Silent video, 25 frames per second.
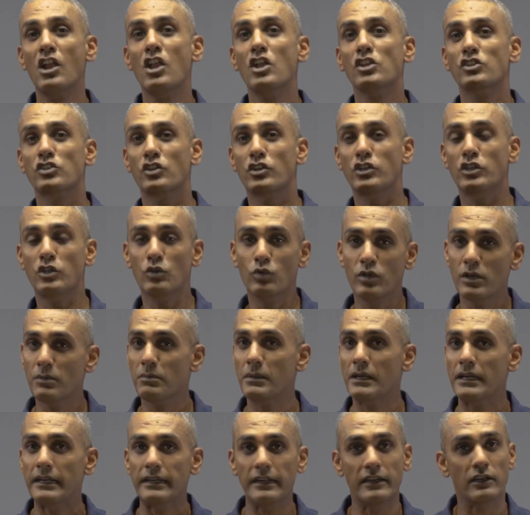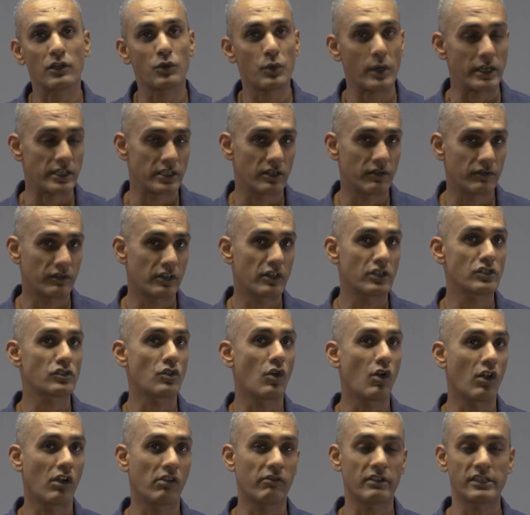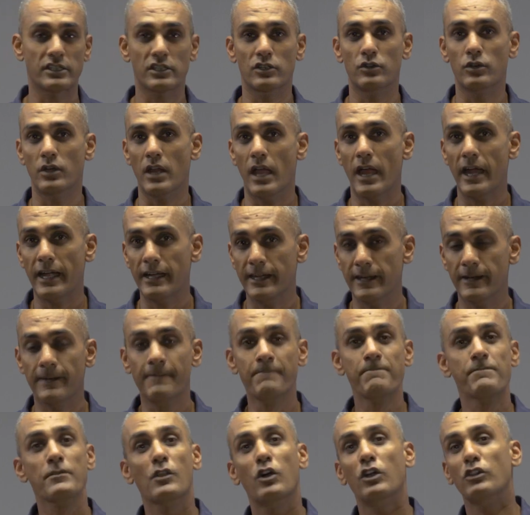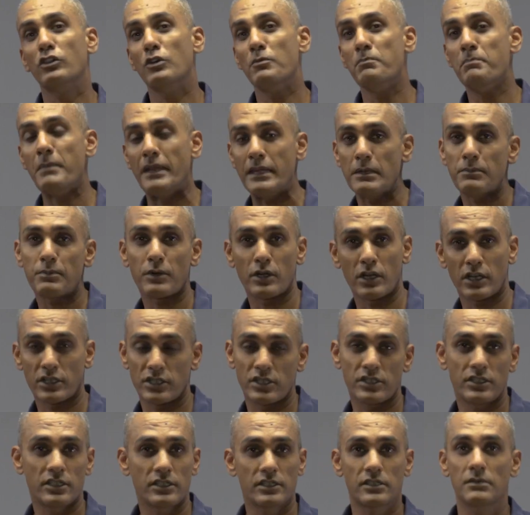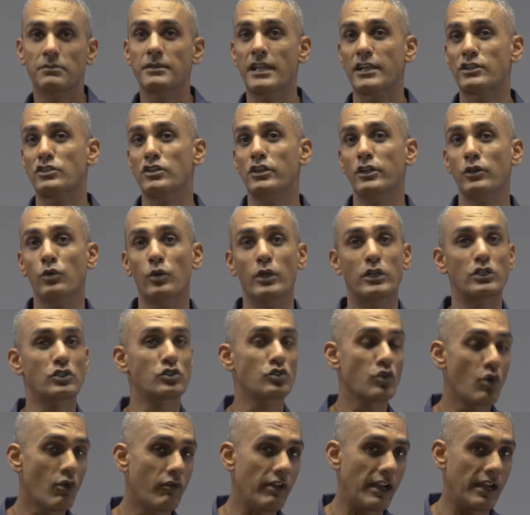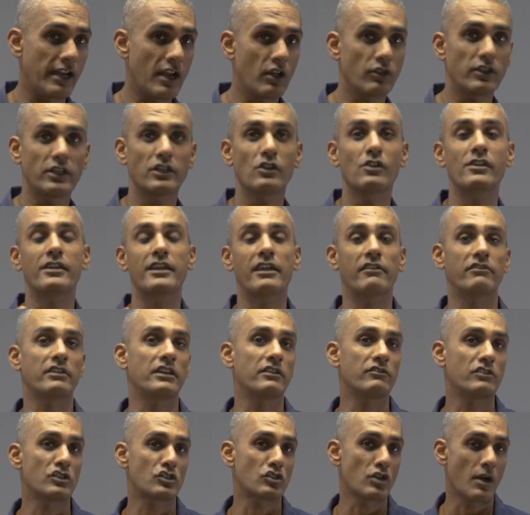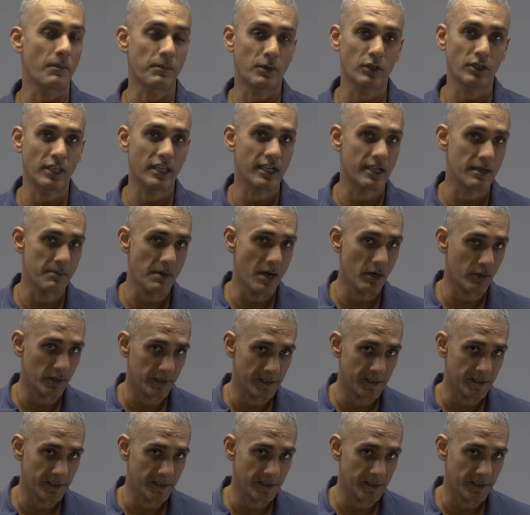So tunability in a quickshifter is always a good idea, although many production systems actually do it so well now that you'll never even stop to think about